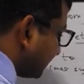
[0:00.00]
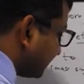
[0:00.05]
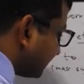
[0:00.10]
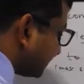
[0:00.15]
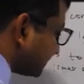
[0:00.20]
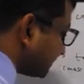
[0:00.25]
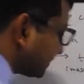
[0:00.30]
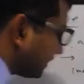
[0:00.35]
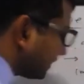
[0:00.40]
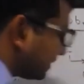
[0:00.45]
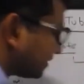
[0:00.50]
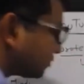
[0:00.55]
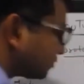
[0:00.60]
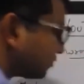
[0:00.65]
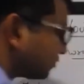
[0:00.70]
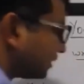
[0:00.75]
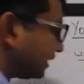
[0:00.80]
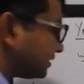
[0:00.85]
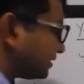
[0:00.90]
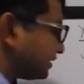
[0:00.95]
this case? So
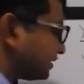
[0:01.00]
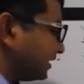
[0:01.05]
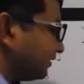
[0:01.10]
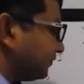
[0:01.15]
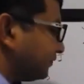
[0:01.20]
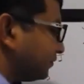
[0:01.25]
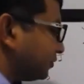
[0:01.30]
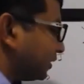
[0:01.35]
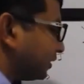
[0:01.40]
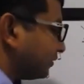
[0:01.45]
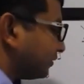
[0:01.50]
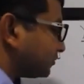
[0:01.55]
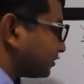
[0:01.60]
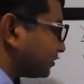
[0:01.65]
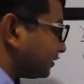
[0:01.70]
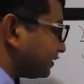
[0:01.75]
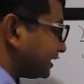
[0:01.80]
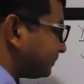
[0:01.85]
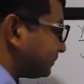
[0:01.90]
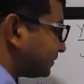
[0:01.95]
let's say if you have
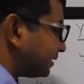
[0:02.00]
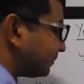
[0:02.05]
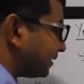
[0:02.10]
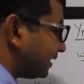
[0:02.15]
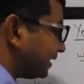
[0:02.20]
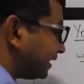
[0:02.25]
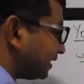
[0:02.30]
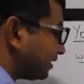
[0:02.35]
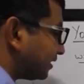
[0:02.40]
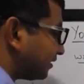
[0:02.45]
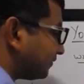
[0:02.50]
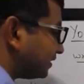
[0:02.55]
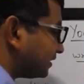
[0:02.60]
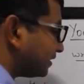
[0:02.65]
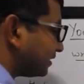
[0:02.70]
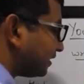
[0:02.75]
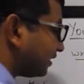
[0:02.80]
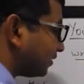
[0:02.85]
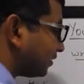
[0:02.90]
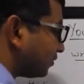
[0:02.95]
something, maine ek
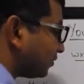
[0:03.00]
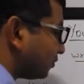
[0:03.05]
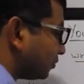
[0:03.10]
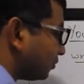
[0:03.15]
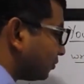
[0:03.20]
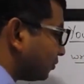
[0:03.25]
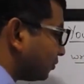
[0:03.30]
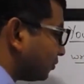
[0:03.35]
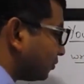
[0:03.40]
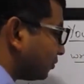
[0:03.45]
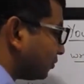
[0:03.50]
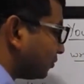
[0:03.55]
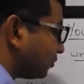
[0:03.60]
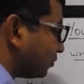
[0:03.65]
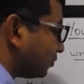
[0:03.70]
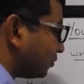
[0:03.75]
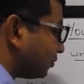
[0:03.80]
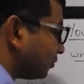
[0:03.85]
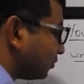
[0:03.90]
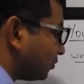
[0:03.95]
kavita ko.
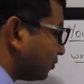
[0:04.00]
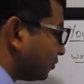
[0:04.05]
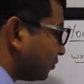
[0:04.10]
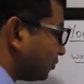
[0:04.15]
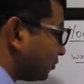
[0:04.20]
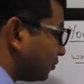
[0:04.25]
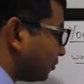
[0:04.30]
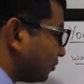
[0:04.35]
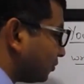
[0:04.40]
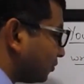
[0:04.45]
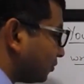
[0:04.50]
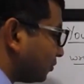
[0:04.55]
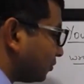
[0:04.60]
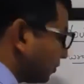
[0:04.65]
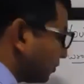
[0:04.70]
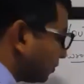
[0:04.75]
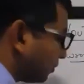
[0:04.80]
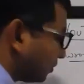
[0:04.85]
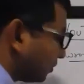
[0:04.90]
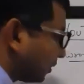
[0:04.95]

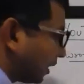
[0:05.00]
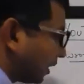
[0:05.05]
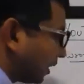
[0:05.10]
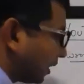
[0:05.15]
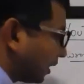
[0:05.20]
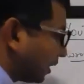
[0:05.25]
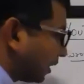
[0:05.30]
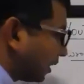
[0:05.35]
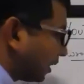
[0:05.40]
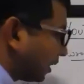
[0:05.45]
How do you think